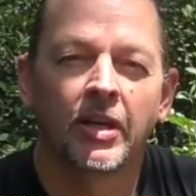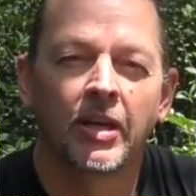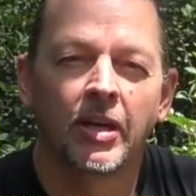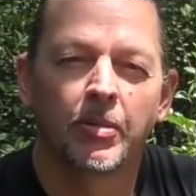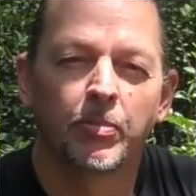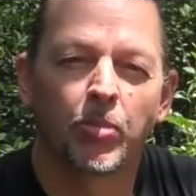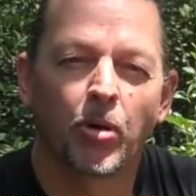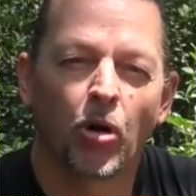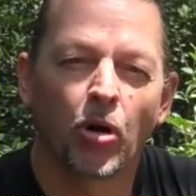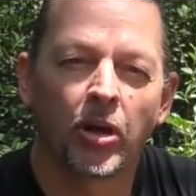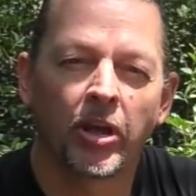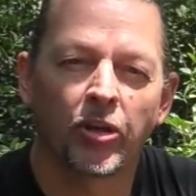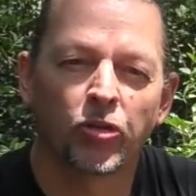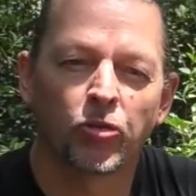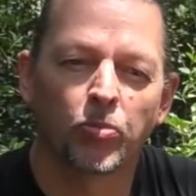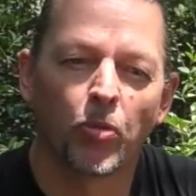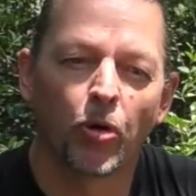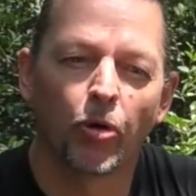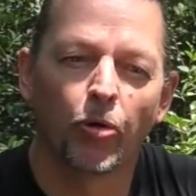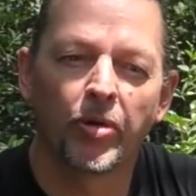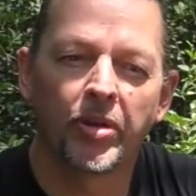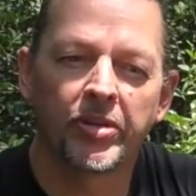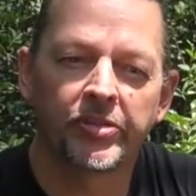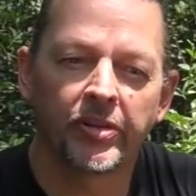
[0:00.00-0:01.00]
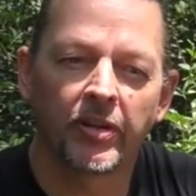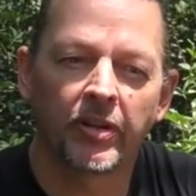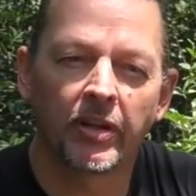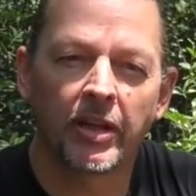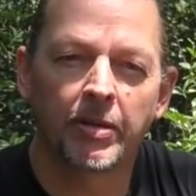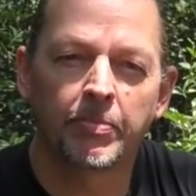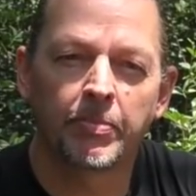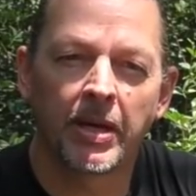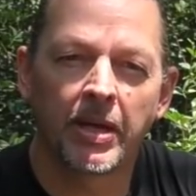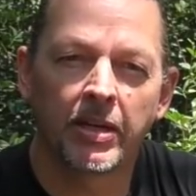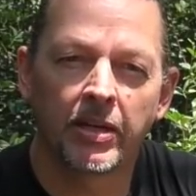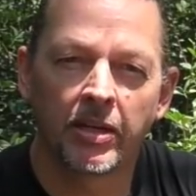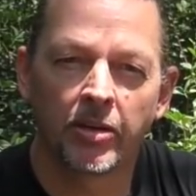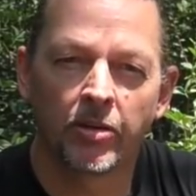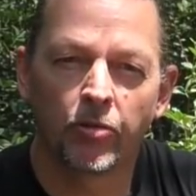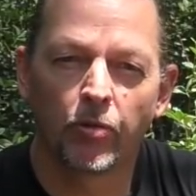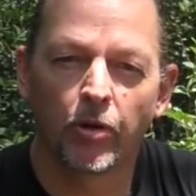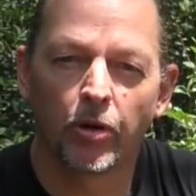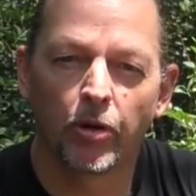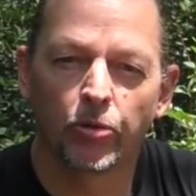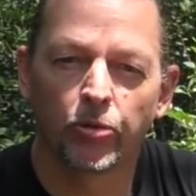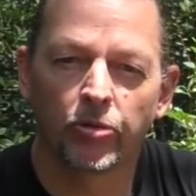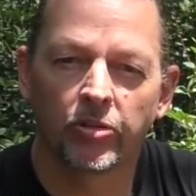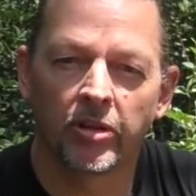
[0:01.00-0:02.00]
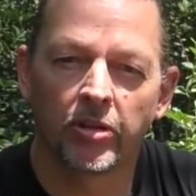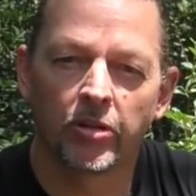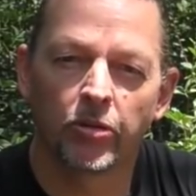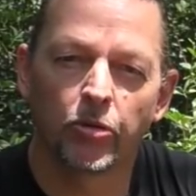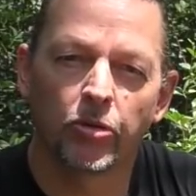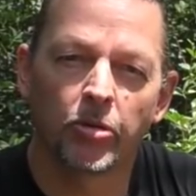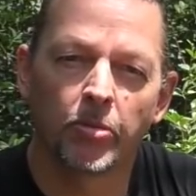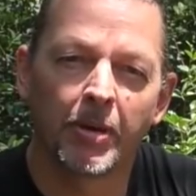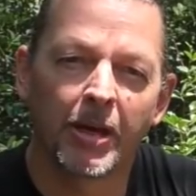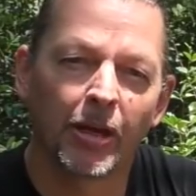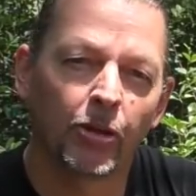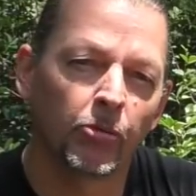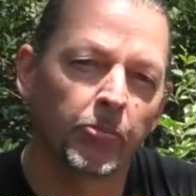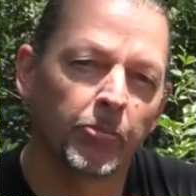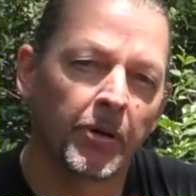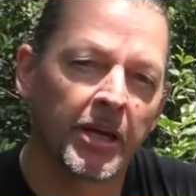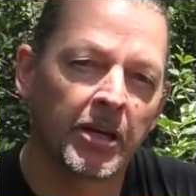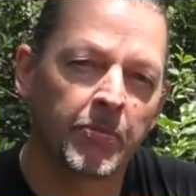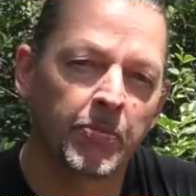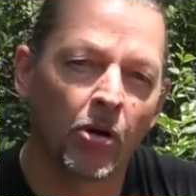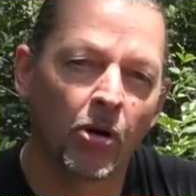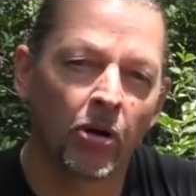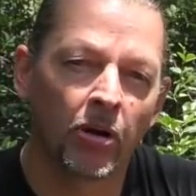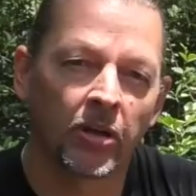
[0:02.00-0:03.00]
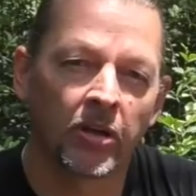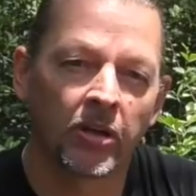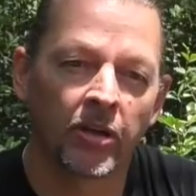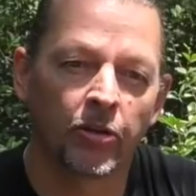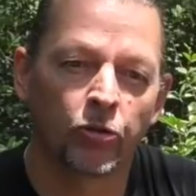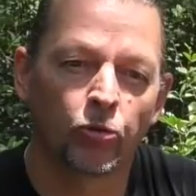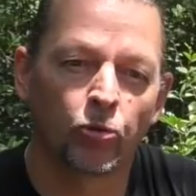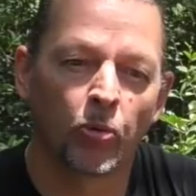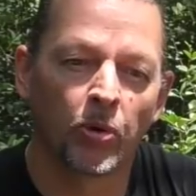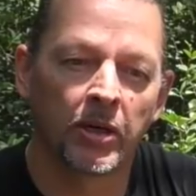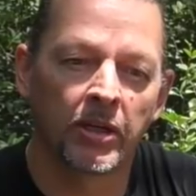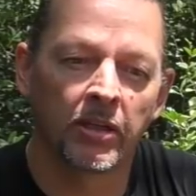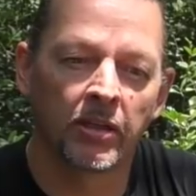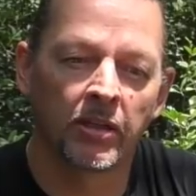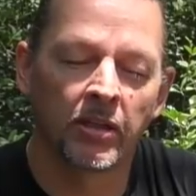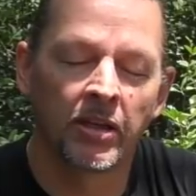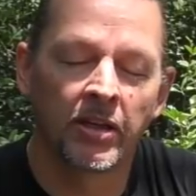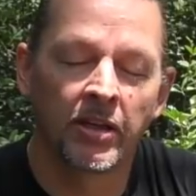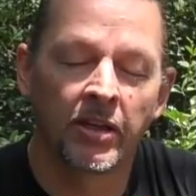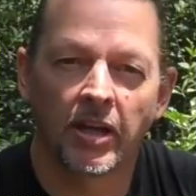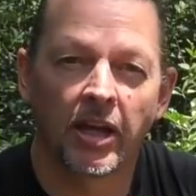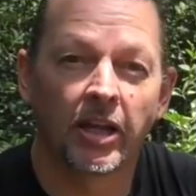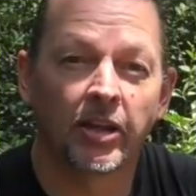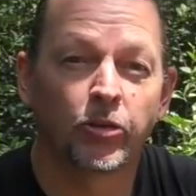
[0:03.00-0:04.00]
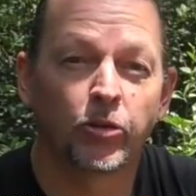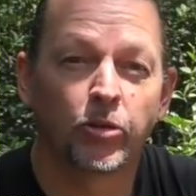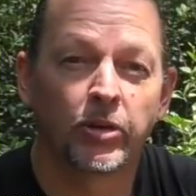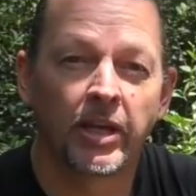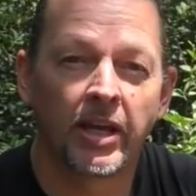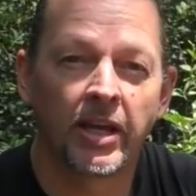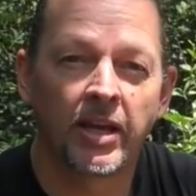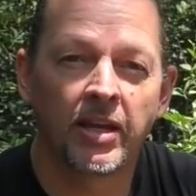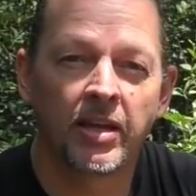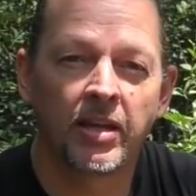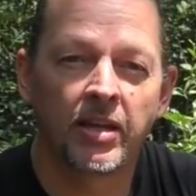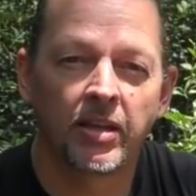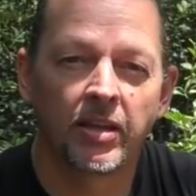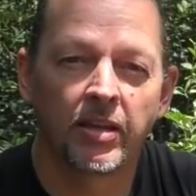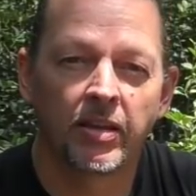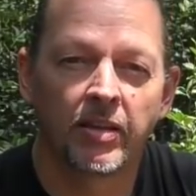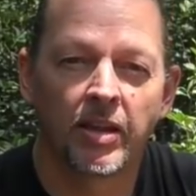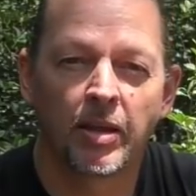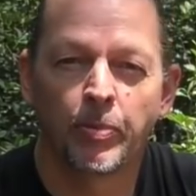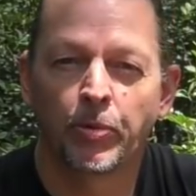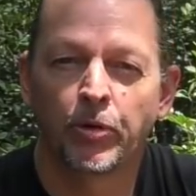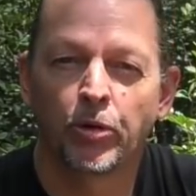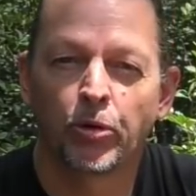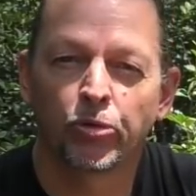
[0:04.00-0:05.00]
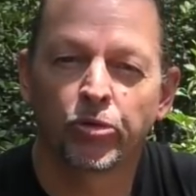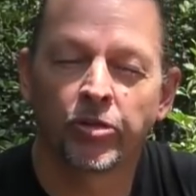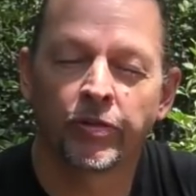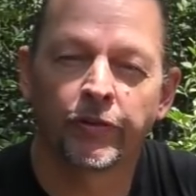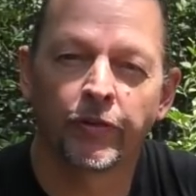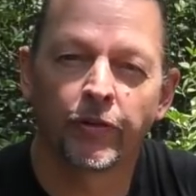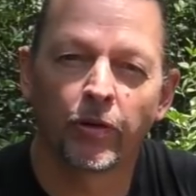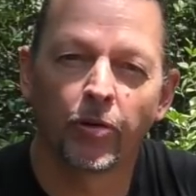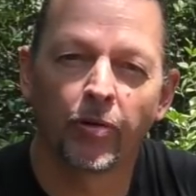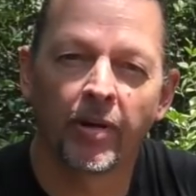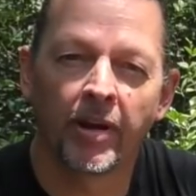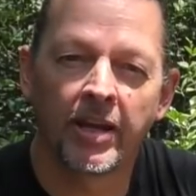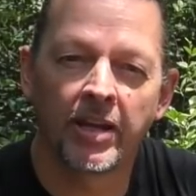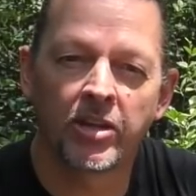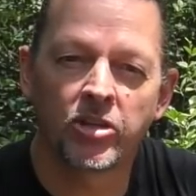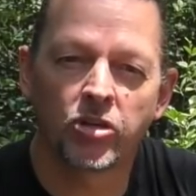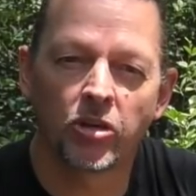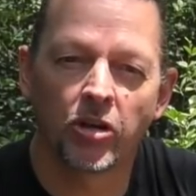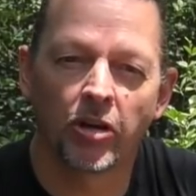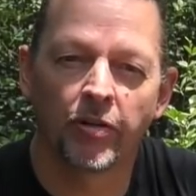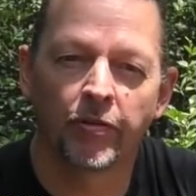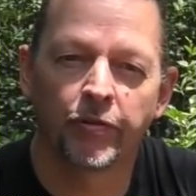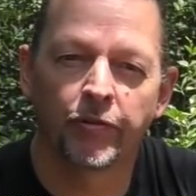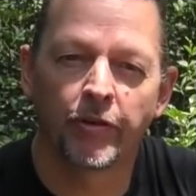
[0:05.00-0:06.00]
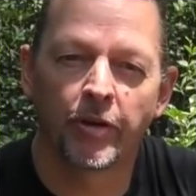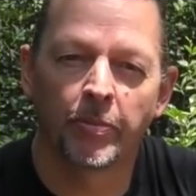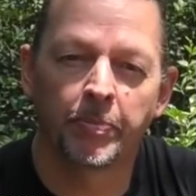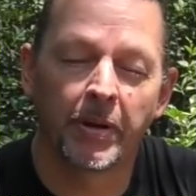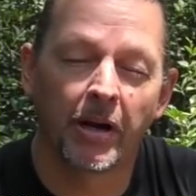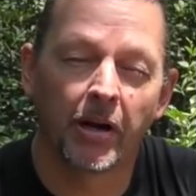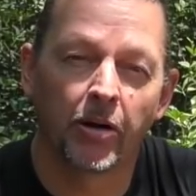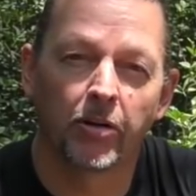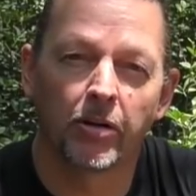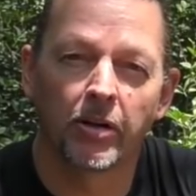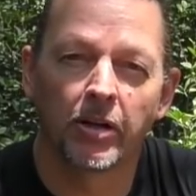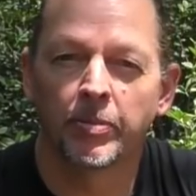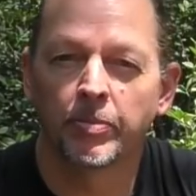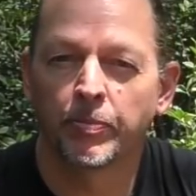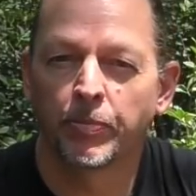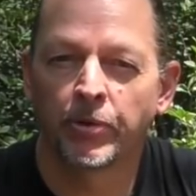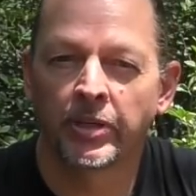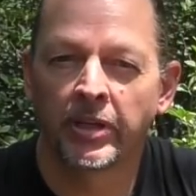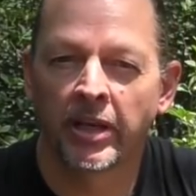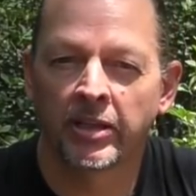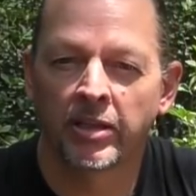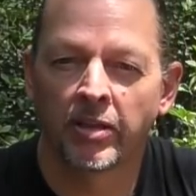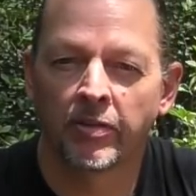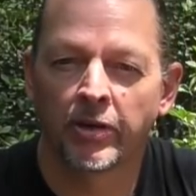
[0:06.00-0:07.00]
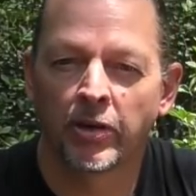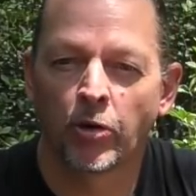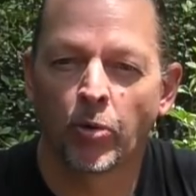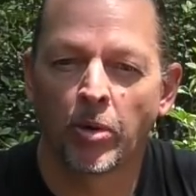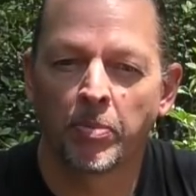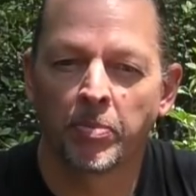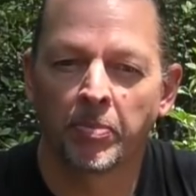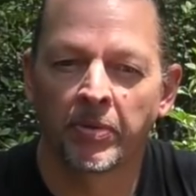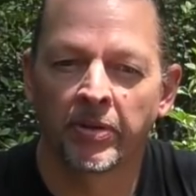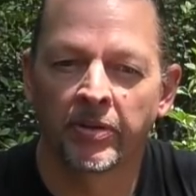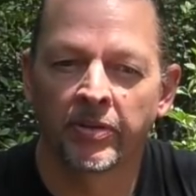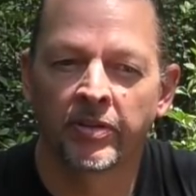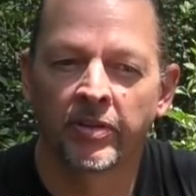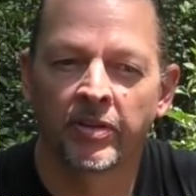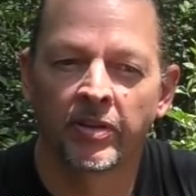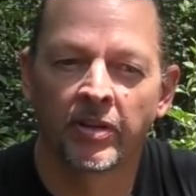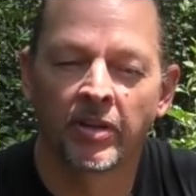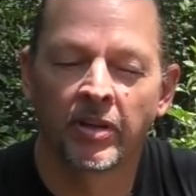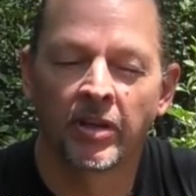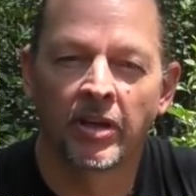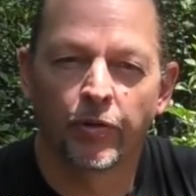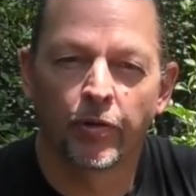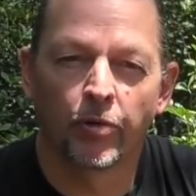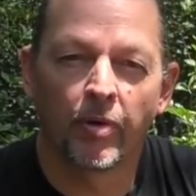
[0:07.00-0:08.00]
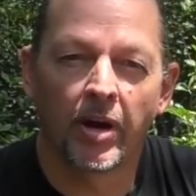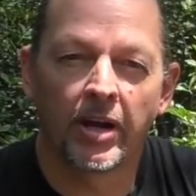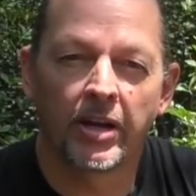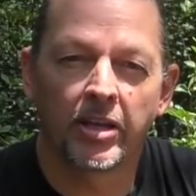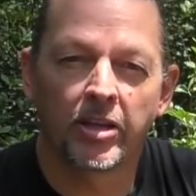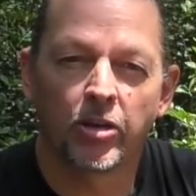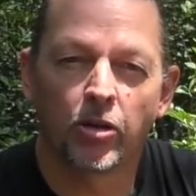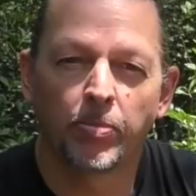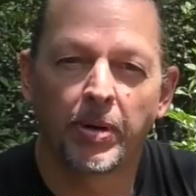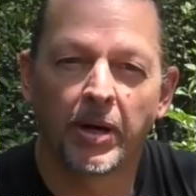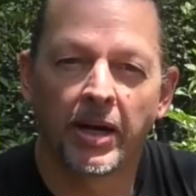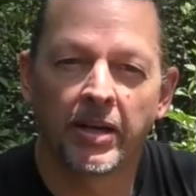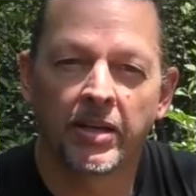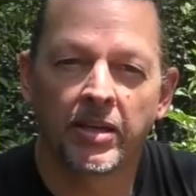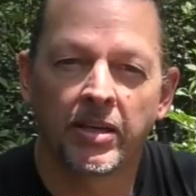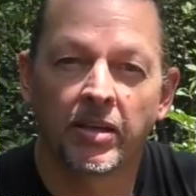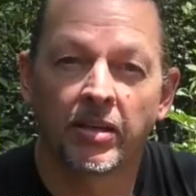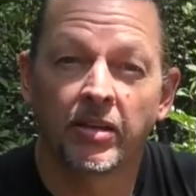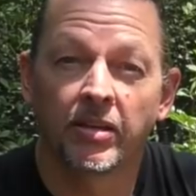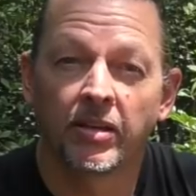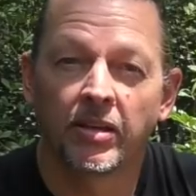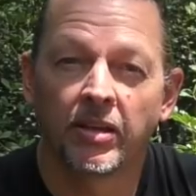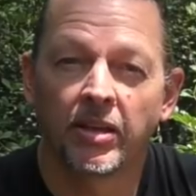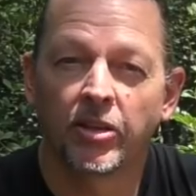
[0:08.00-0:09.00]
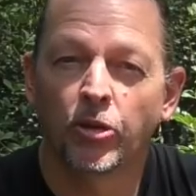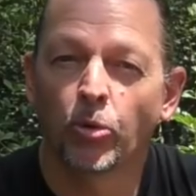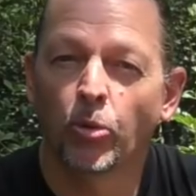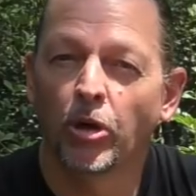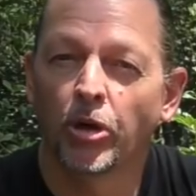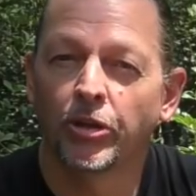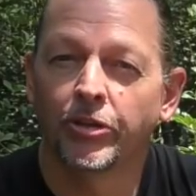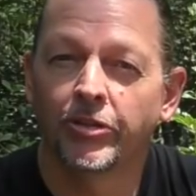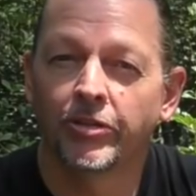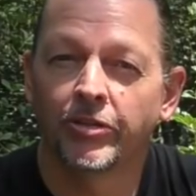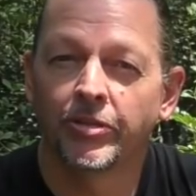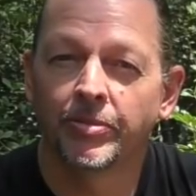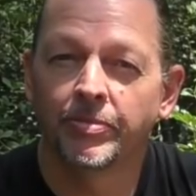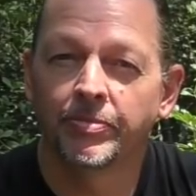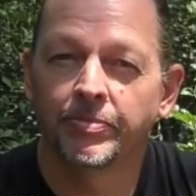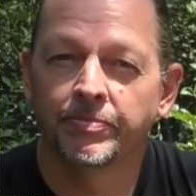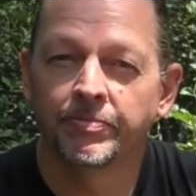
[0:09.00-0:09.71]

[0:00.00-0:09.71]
POC has more recently made inroads into the mountain bike market as well, and today they produce a full range of apparel and protective equipment for riding your bike in the woods.